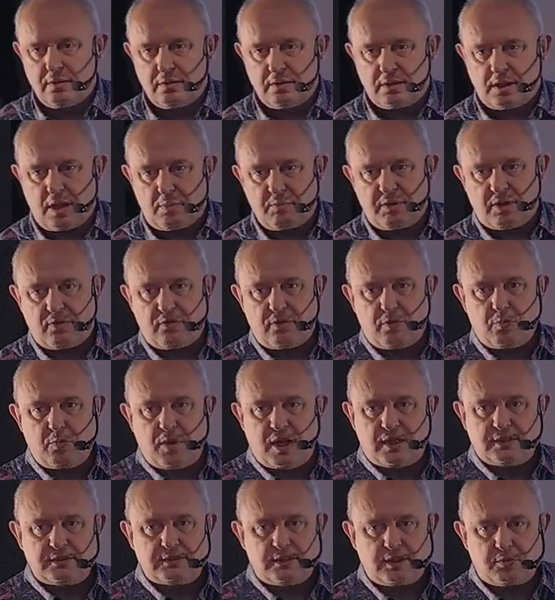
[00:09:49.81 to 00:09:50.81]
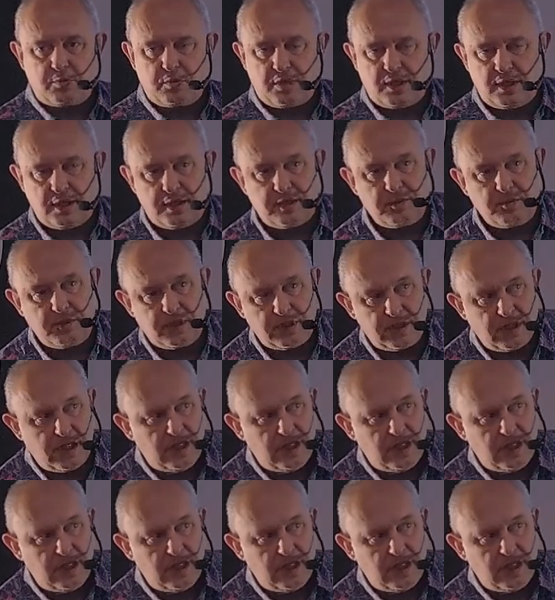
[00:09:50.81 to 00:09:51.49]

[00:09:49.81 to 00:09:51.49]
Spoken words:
coming from master plan, but